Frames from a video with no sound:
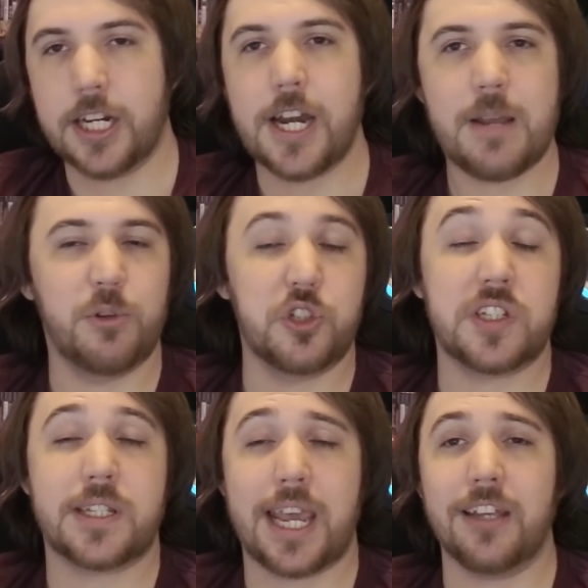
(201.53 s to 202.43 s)
It enables
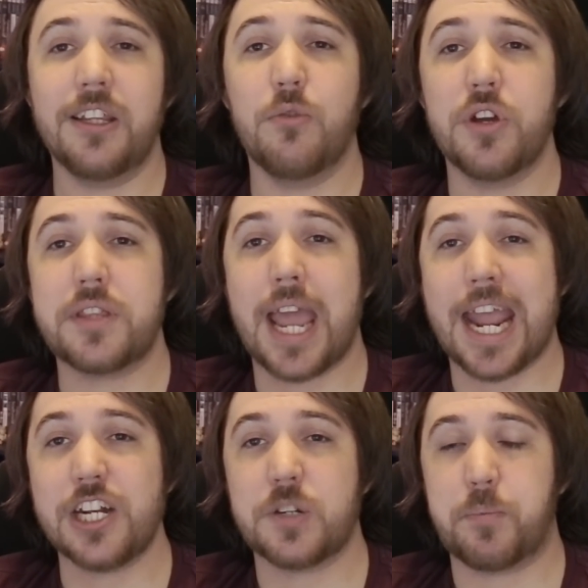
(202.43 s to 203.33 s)
scaling with
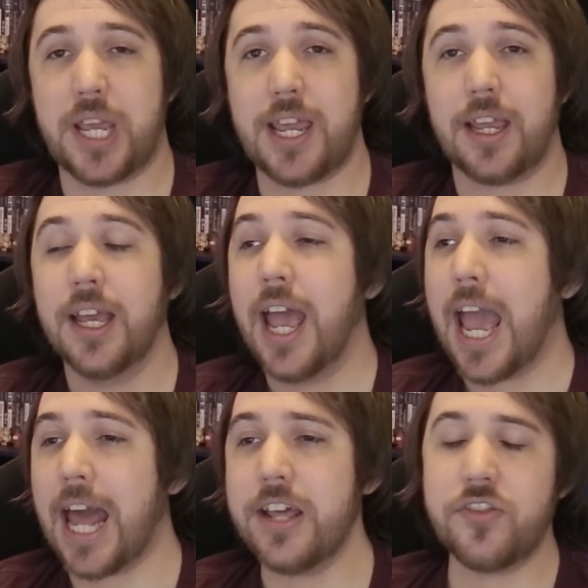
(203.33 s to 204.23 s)
HP.
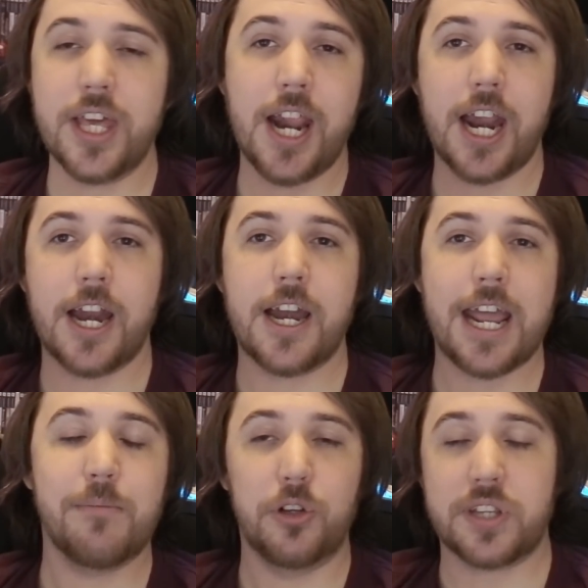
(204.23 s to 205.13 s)
Anything that
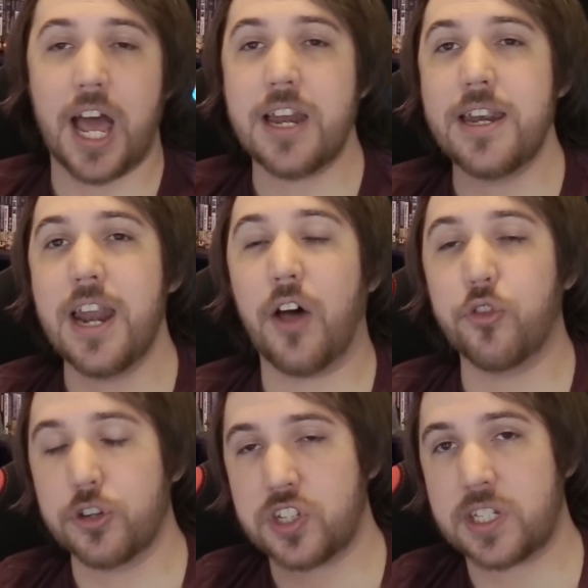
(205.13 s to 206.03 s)
enables
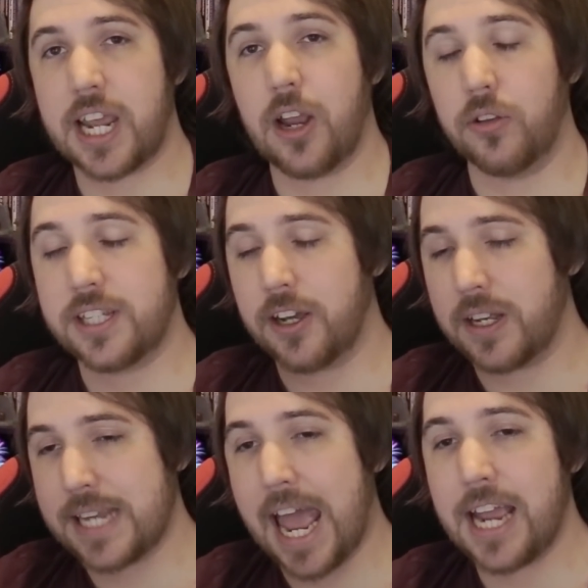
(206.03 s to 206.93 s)
another scale to
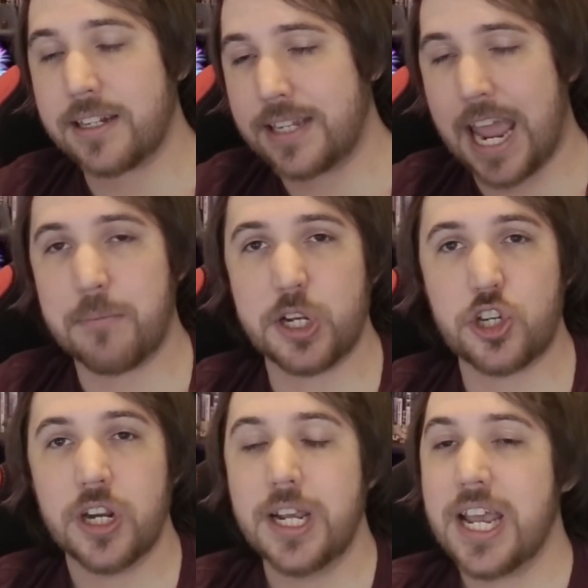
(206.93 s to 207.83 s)
attack
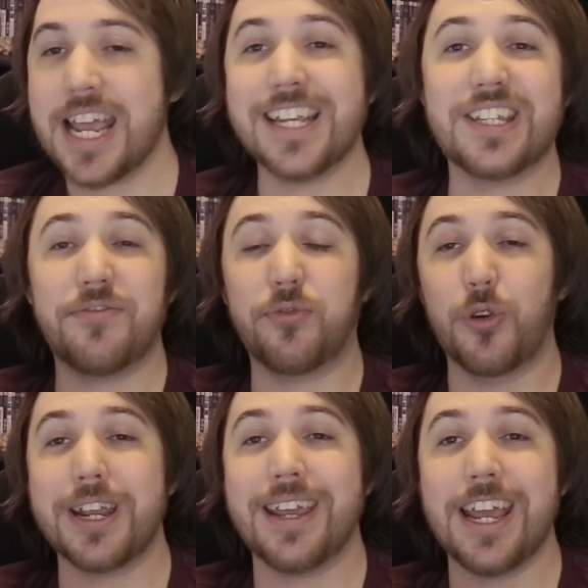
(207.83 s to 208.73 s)
damage is
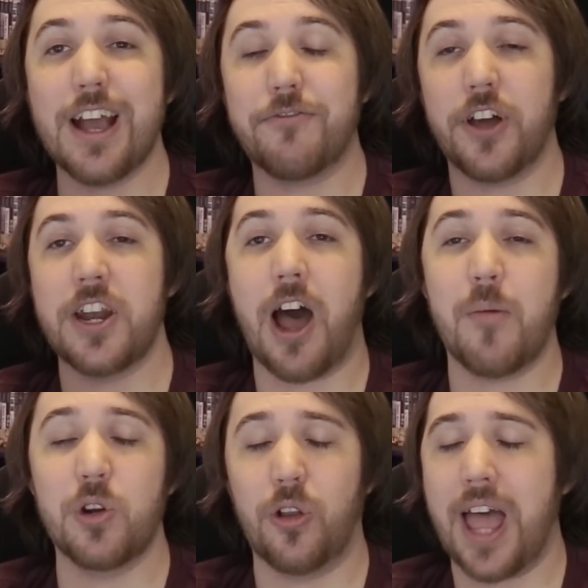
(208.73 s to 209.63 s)
freaking
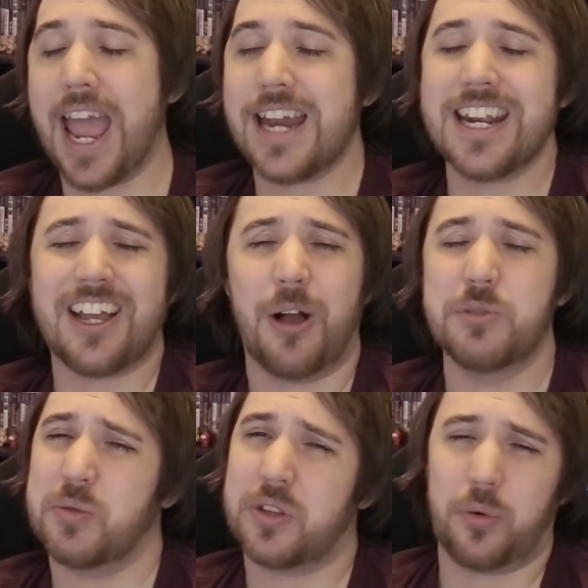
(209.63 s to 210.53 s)
phenomenal, and it
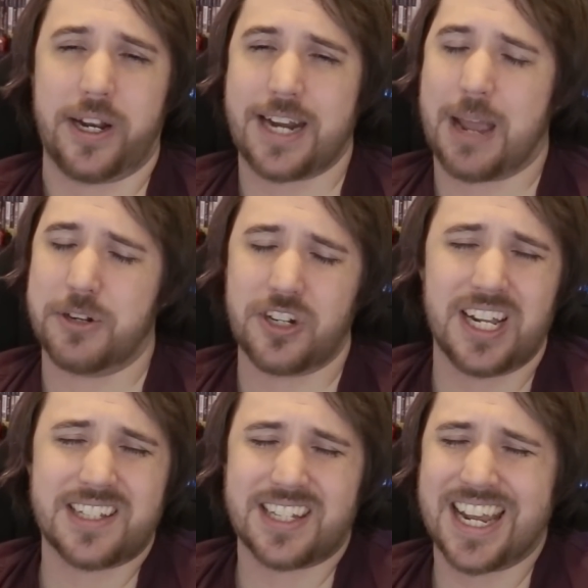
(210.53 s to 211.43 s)
comes with crit damage.
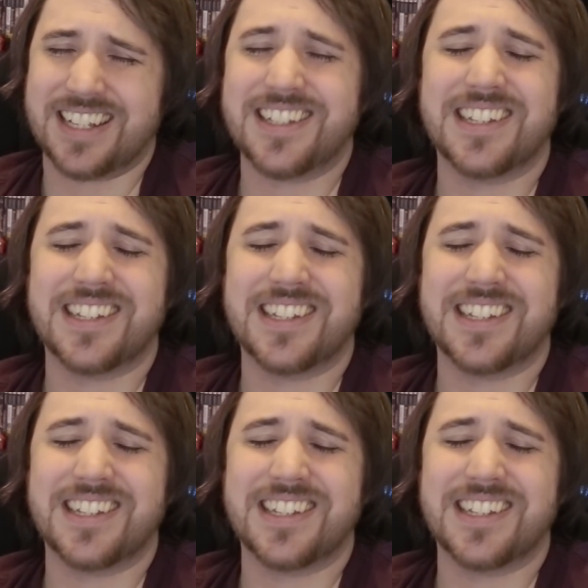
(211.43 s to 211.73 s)
It's